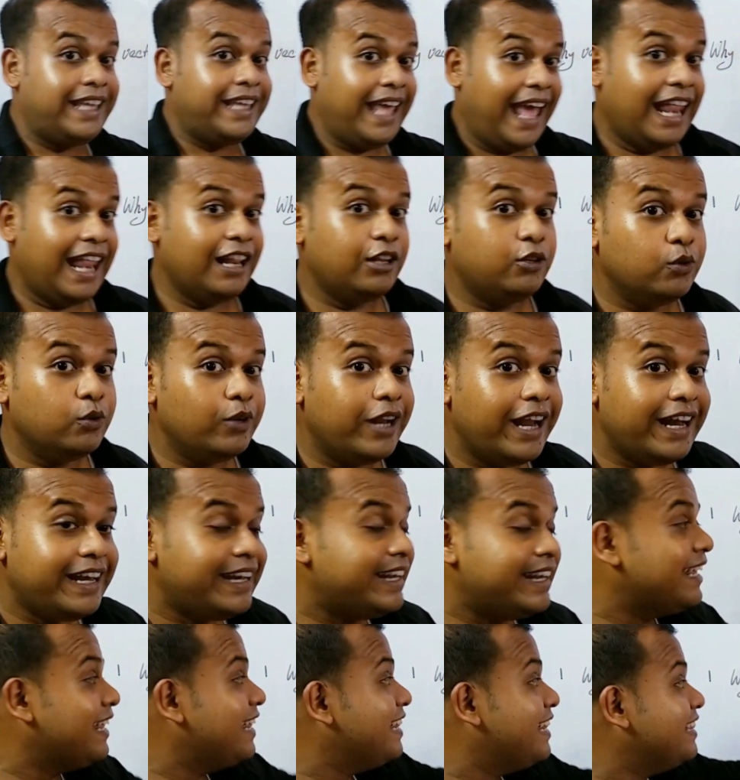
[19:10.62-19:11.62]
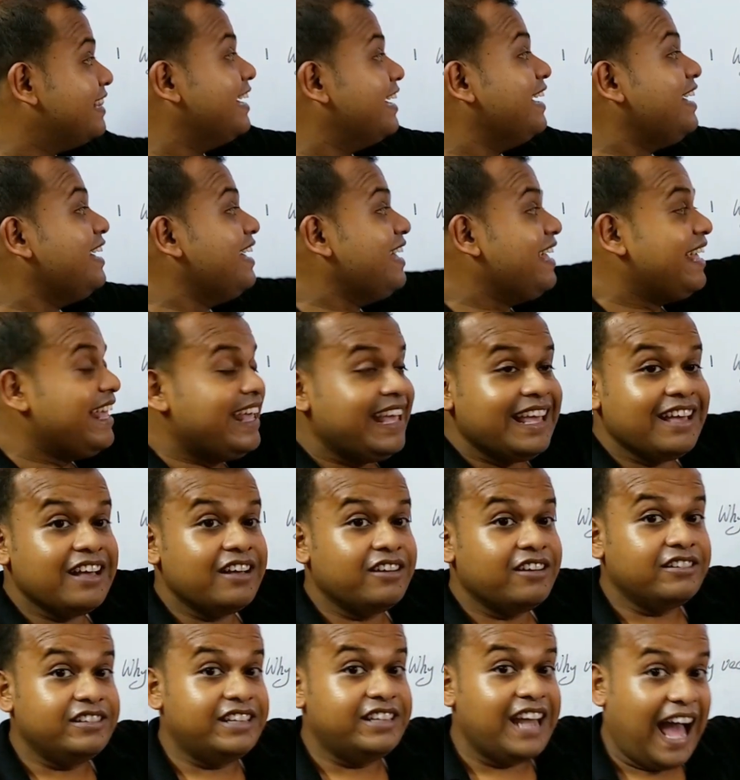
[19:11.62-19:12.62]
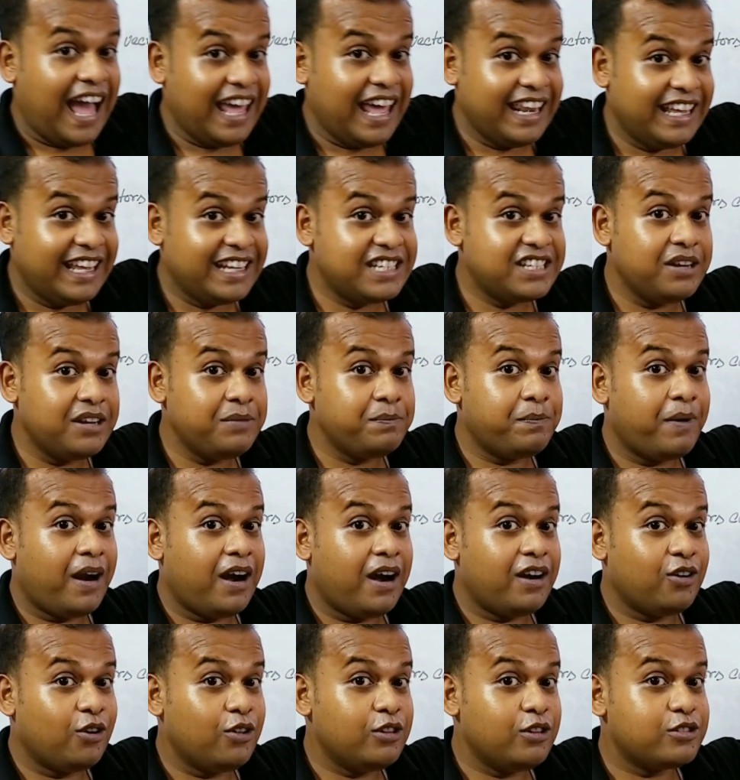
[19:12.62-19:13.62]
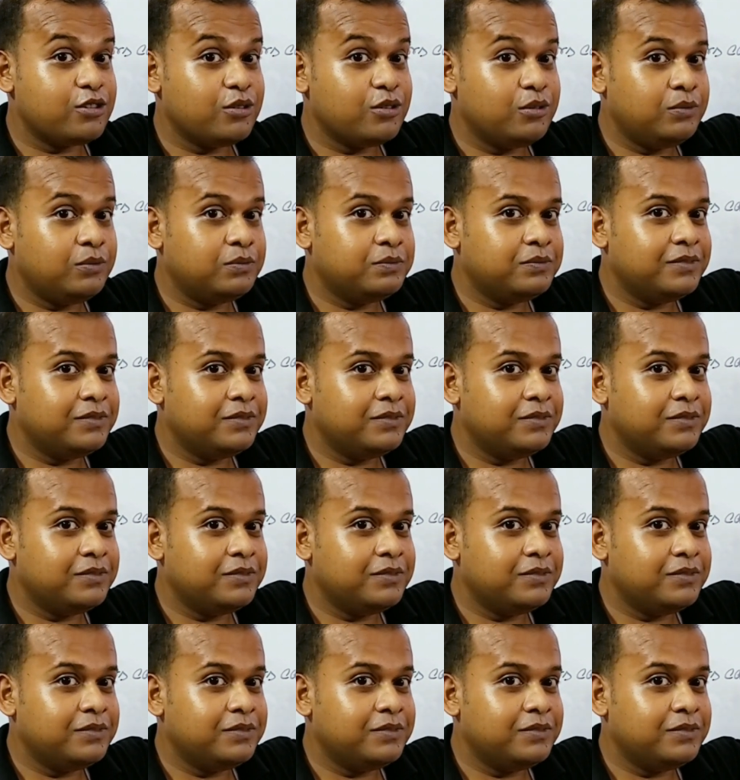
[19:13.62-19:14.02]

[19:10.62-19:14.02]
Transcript: calculate the direction part also,